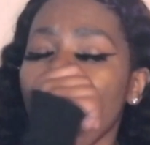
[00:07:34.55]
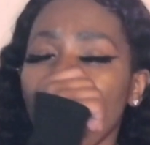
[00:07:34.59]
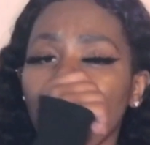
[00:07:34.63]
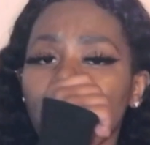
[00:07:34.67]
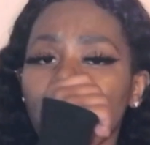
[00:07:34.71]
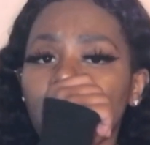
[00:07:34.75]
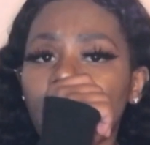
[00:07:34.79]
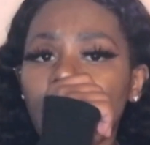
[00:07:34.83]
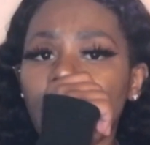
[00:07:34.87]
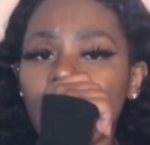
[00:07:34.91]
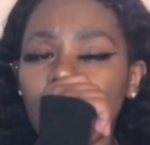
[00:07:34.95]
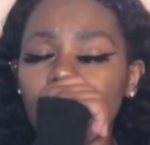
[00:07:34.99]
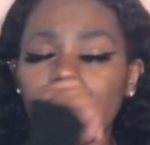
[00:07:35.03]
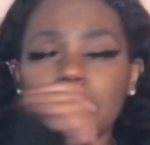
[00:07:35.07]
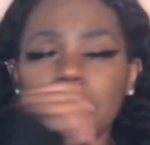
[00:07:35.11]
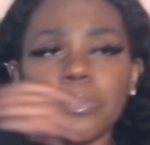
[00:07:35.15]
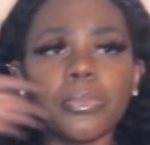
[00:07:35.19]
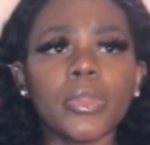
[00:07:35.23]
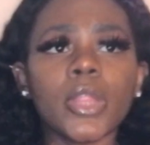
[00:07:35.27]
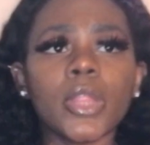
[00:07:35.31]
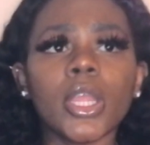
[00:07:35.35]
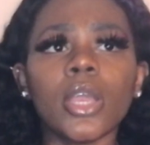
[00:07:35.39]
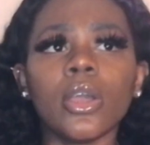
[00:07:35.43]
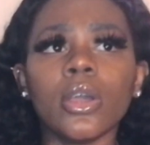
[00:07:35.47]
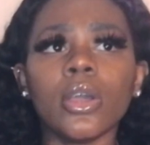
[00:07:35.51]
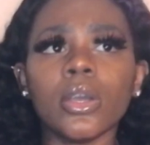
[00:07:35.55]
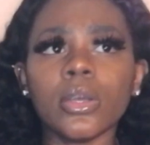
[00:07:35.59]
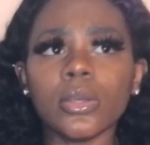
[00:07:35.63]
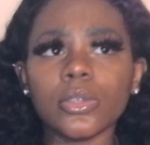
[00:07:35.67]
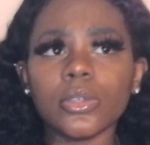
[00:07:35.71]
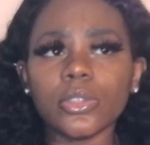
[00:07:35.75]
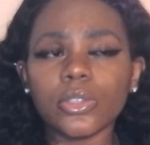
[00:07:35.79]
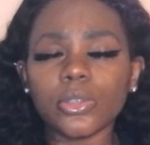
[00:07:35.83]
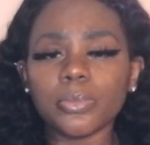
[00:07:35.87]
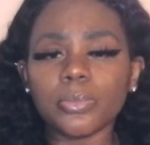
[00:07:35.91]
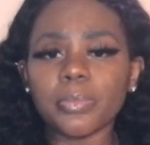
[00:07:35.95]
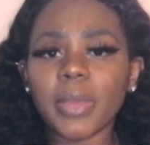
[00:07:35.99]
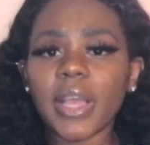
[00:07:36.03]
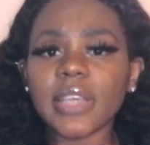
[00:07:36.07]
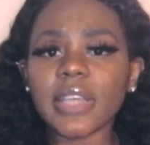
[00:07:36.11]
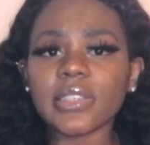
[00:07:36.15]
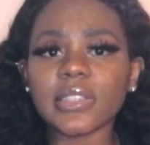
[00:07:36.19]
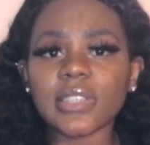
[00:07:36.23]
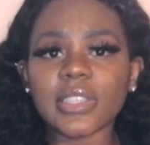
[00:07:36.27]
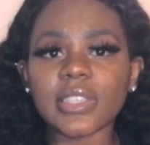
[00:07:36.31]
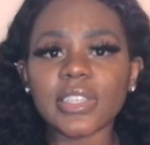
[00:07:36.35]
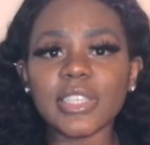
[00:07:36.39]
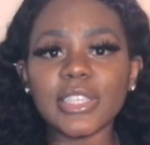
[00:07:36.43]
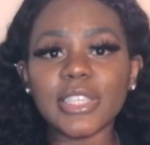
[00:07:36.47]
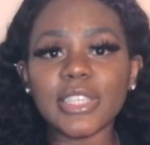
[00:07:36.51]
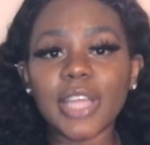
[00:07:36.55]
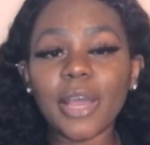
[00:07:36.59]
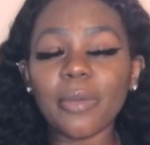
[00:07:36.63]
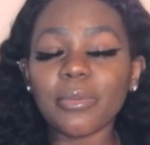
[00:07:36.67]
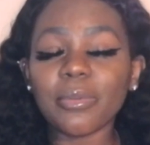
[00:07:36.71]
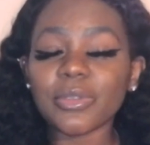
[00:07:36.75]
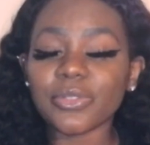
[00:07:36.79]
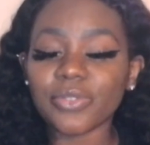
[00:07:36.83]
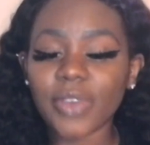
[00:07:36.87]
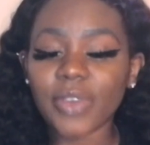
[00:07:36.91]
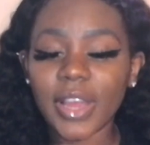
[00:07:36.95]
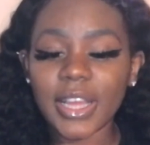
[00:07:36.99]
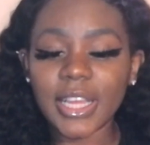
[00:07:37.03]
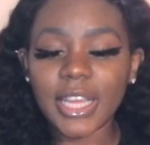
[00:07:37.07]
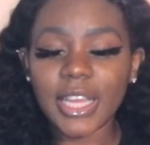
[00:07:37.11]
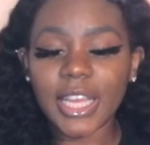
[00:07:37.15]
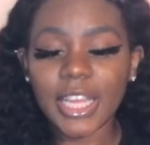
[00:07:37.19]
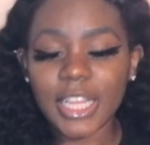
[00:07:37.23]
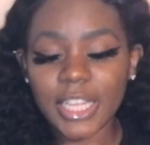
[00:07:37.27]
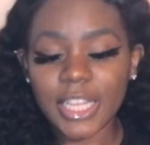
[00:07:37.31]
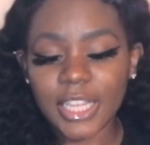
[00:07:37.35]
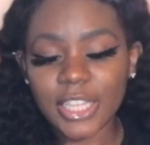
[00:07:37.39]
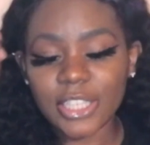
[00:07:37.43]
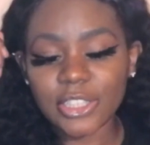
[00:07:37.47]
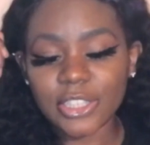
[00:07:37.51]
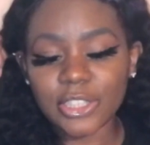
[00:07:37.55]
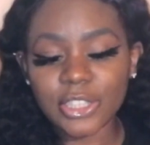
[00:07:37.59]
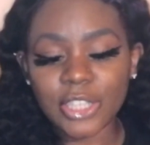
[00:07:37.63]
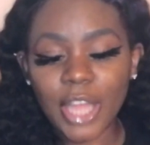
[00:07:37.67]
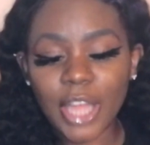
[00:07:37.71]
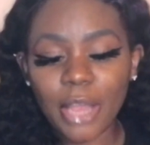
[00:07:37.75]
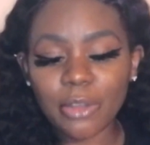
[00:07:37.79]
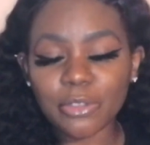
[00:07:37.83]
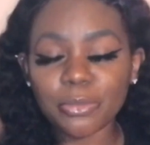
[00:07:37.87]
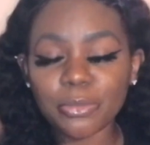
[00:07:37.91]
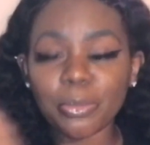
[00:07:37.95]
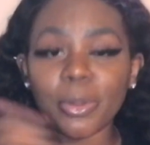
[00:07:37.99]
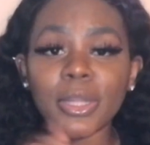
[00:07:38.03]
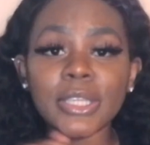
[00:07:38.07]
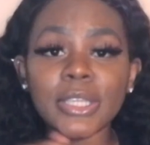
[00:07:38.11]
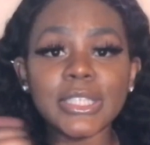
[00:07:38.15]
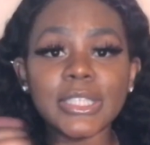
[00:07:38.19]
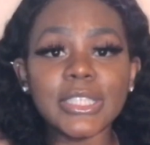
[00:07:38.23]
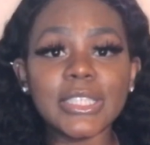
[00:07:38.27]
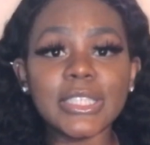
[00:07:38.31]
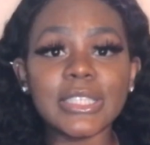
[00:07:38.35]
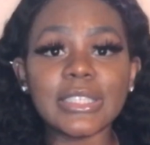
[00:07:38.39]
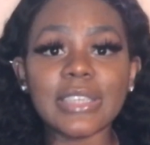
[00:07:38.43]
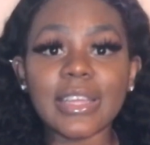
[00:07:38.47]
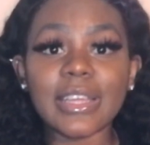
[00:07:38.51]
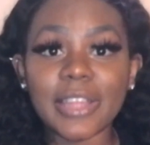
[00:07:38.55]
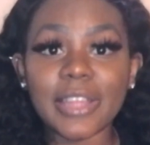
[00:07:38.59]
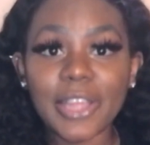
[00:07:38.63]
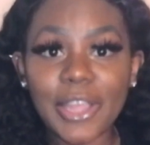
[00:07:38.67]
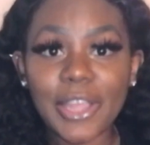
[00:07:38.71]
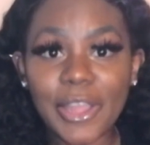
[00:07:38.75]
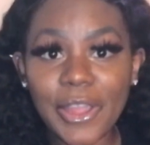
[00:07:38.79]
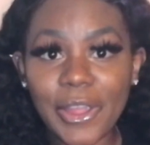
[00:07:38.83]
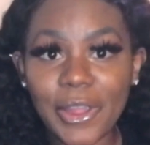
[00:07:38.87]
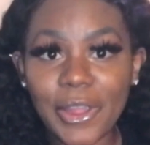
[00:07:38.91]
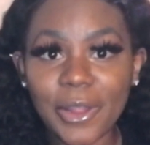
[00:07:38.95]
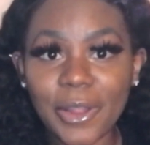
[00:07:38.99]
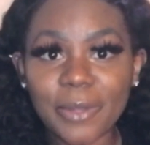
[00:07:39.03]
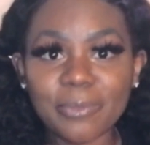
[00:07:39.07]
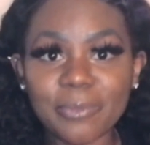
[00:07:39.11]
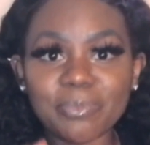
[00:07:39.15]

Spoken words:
But basically, they was fighting, and they was pulling each other's hair.